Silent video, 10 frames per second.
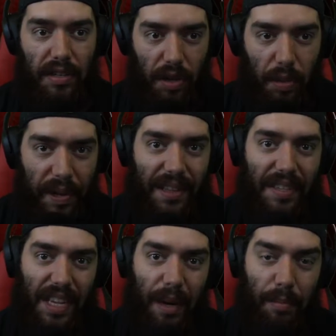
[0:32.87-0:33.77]
still playing
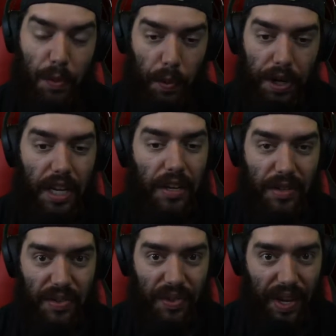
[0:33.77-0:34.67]
this game 20
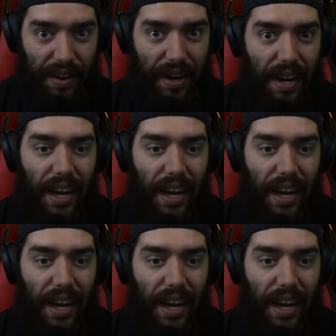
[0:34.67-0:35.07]
years later.